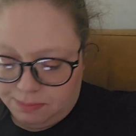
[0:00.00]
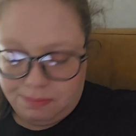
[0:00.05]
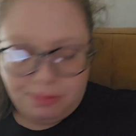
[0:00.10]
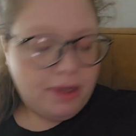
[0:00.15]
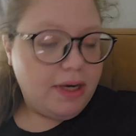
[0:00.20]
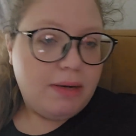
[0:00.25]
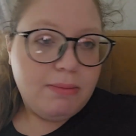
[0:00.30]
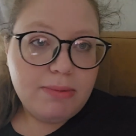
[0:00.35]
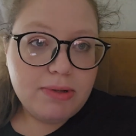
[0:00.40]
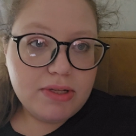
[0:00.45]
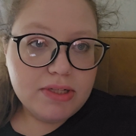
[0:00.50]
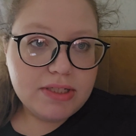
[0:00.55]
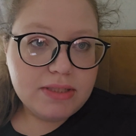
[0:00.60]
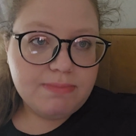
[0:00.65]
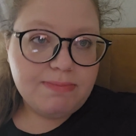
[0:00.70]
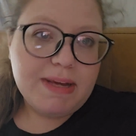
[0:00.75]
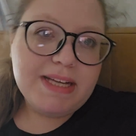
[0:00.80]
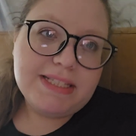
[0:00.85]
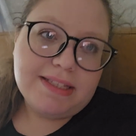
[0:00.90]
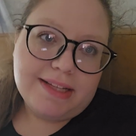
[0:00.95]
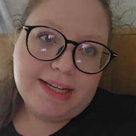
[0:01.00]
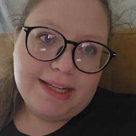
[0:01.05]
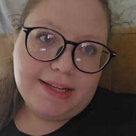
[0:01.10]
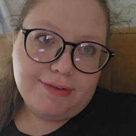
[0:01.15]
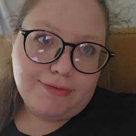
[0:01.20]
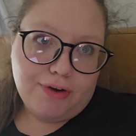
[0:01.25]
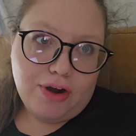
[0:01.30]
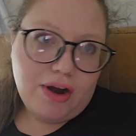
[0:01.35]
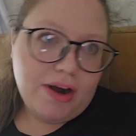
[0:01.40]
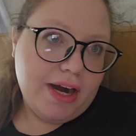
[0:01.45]
printables. Basically,
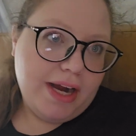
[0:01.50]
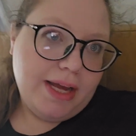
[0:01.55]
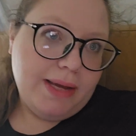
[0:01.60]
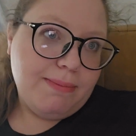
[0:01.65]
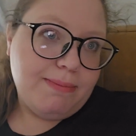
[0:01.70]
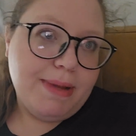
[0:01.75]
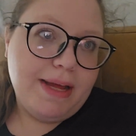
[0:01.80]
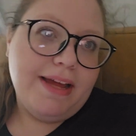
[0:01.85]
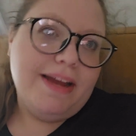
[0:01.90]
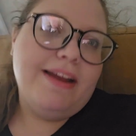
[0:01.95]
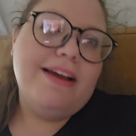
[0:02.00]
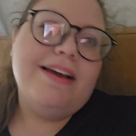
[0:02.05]
they're for Ari, but